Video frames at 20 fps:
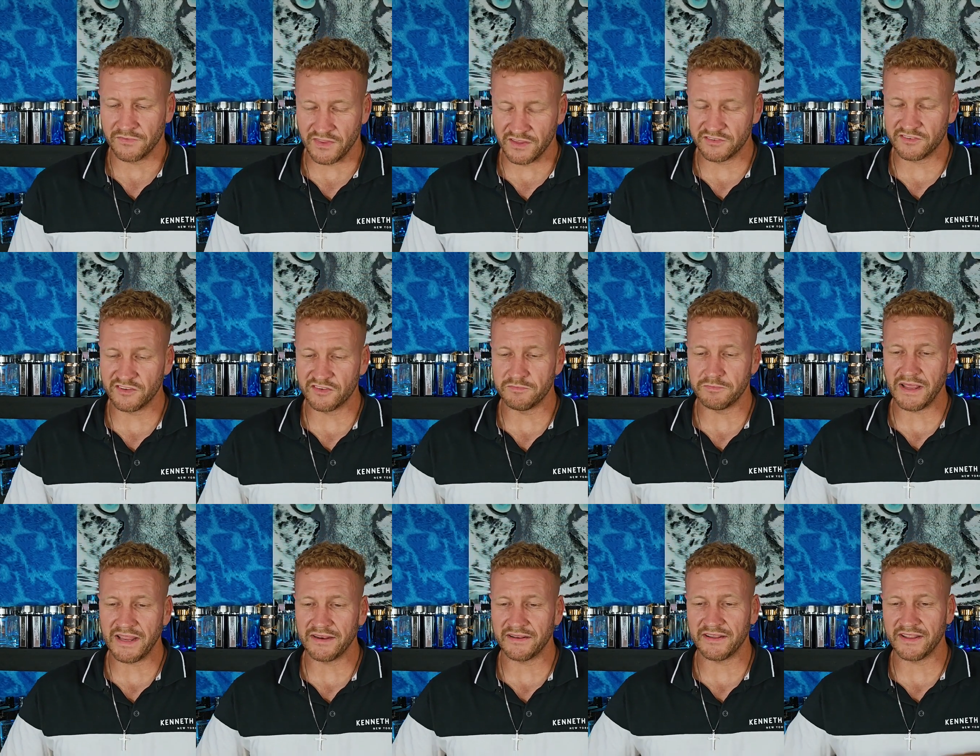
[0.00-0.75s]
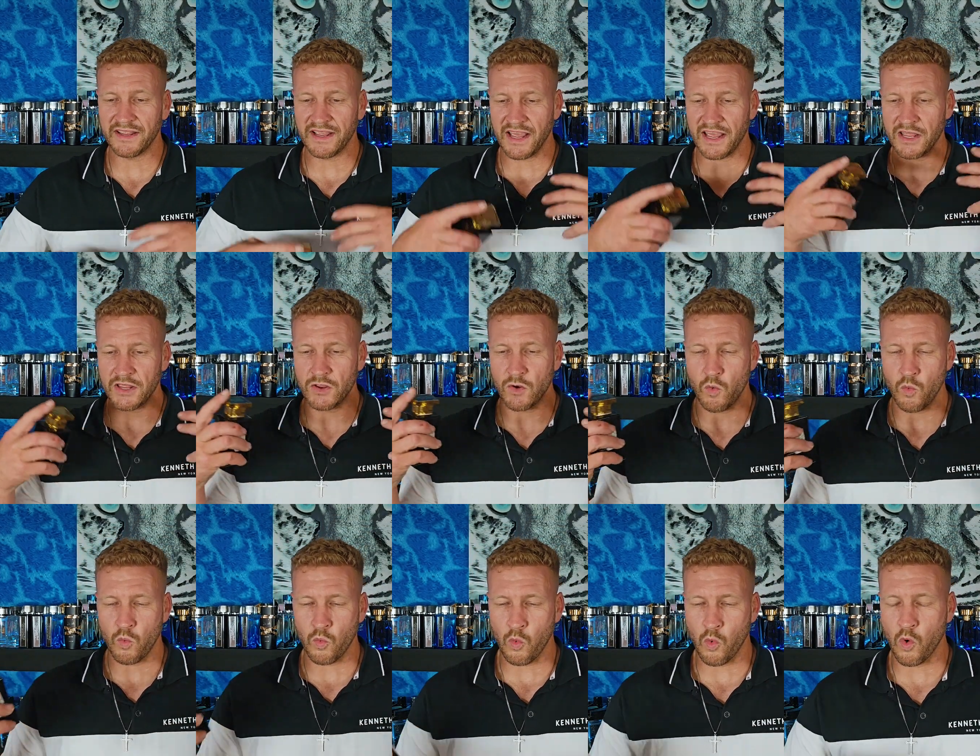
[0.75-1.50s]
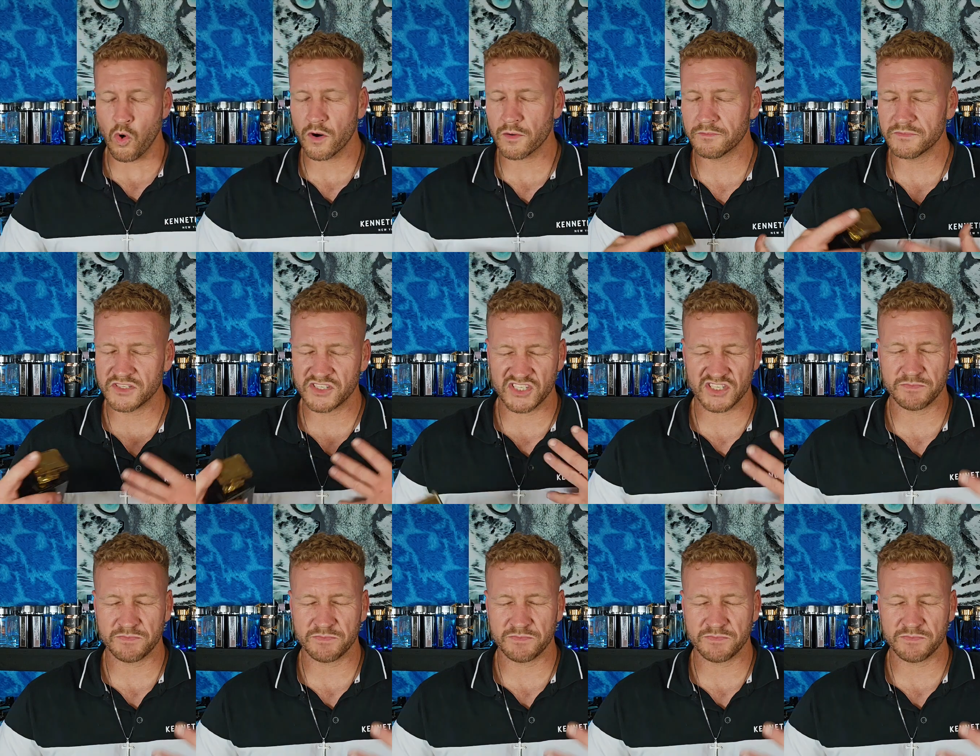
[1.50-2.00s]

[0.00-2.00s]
this is mainly a warm,